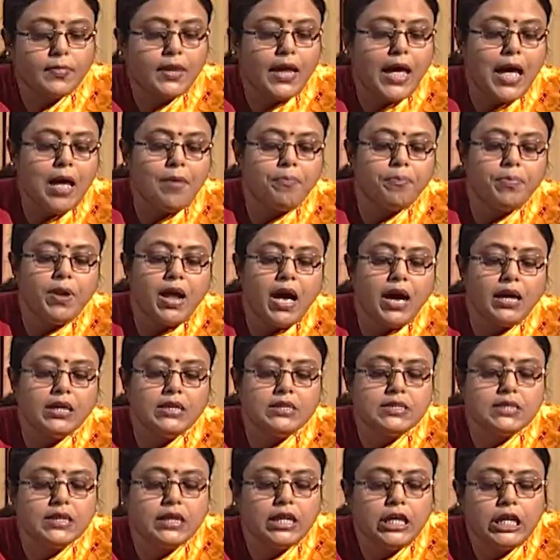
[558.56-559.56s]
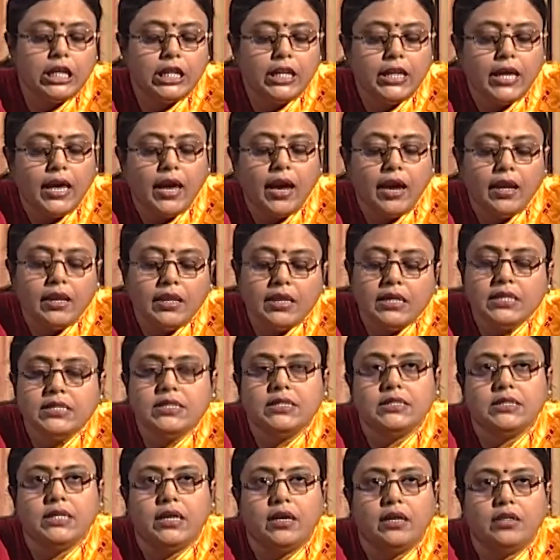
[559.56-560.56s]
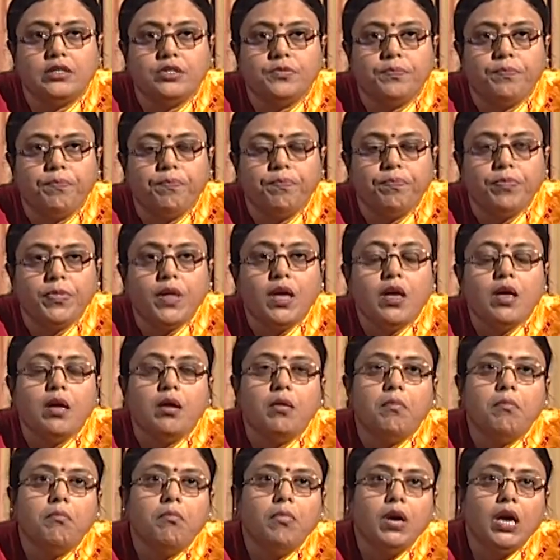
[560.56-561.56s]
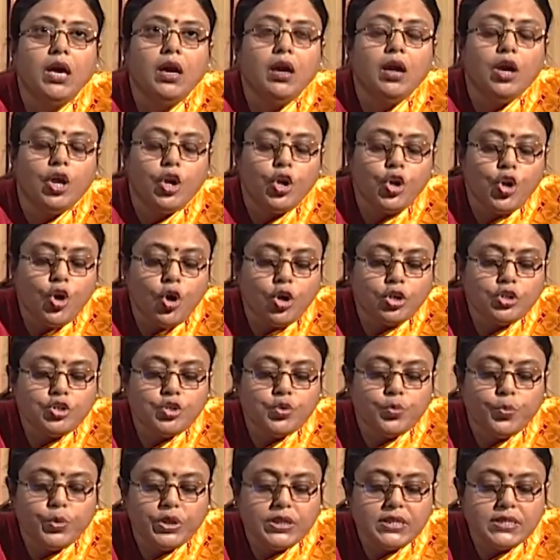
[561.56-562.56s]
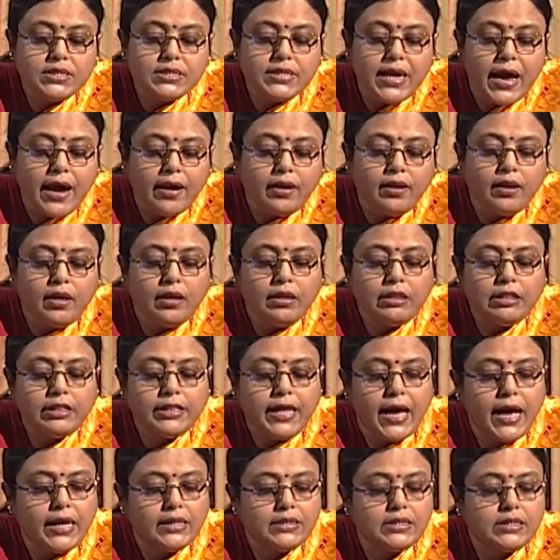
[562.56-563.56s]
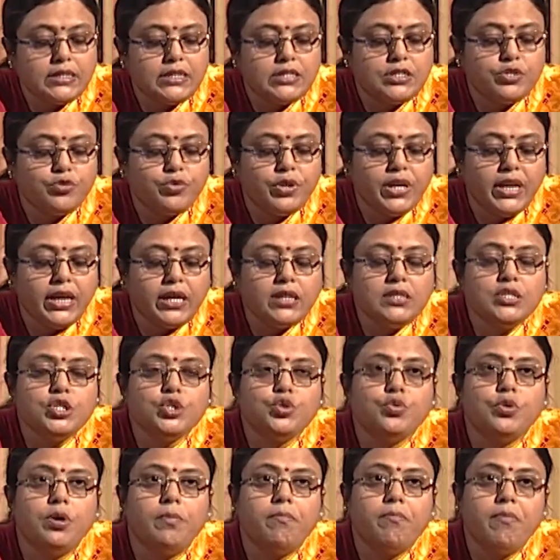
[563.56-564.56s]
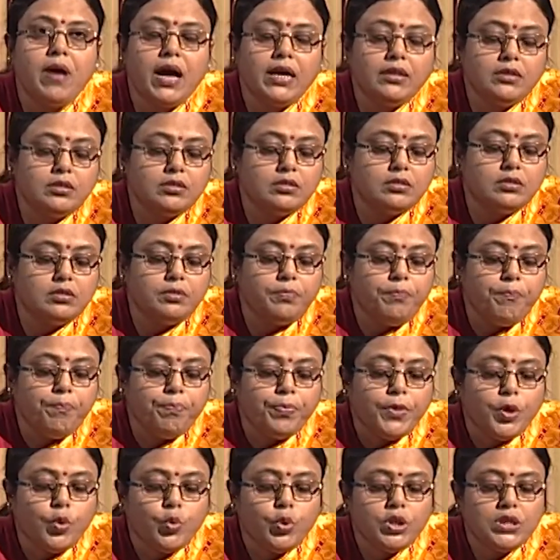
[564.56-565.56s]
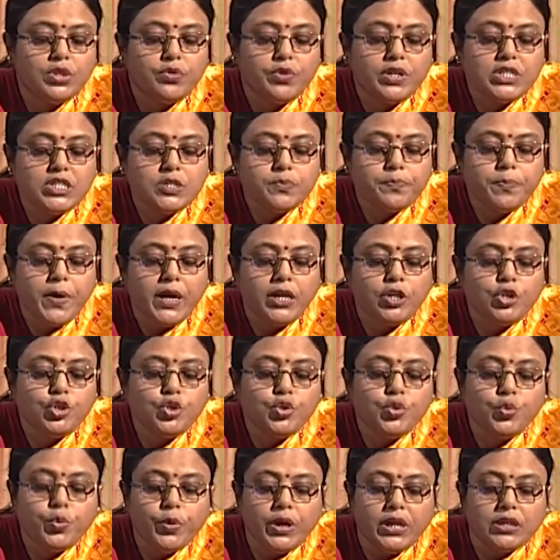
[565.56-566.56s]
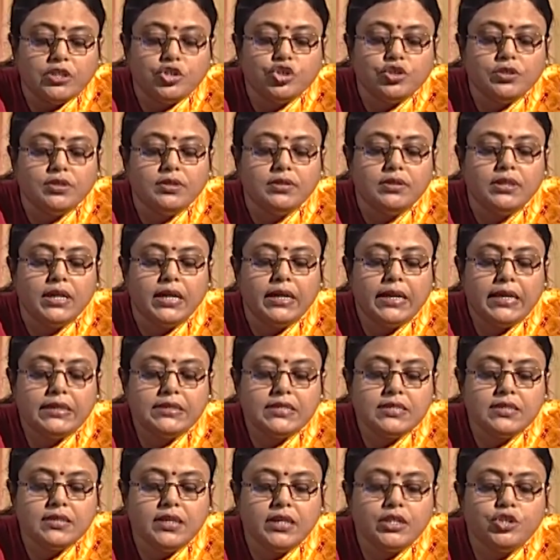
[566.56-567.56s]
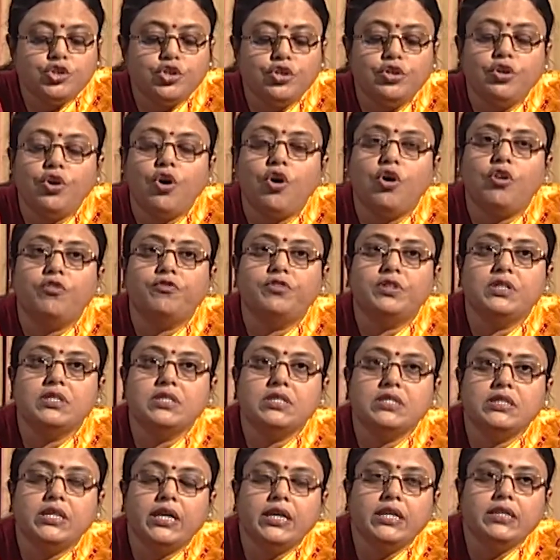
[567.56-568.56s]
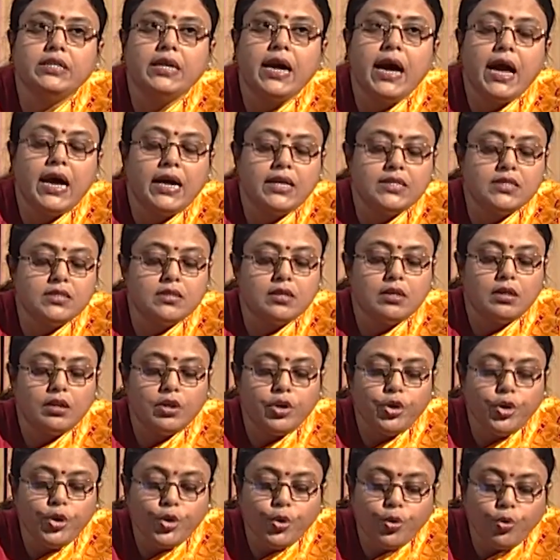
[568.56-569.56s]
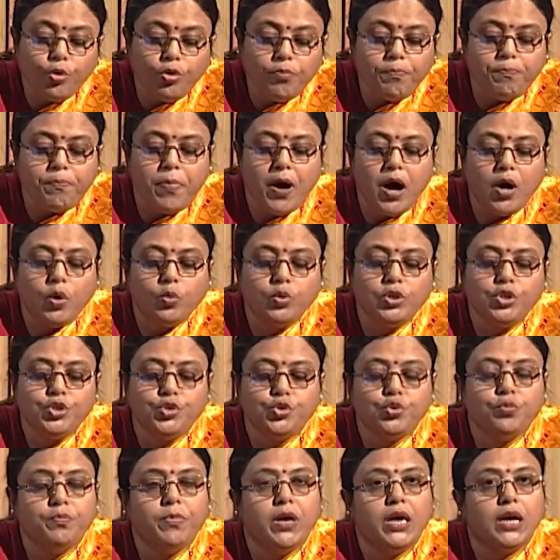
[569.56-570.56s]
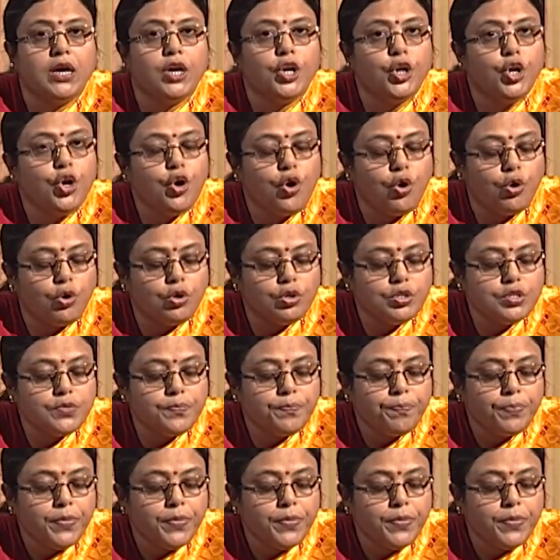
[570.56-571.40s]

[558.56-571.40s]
applies in any state may, notwithstanding that it relates to a matter with respect to which the legislature of the state has no power to make laws,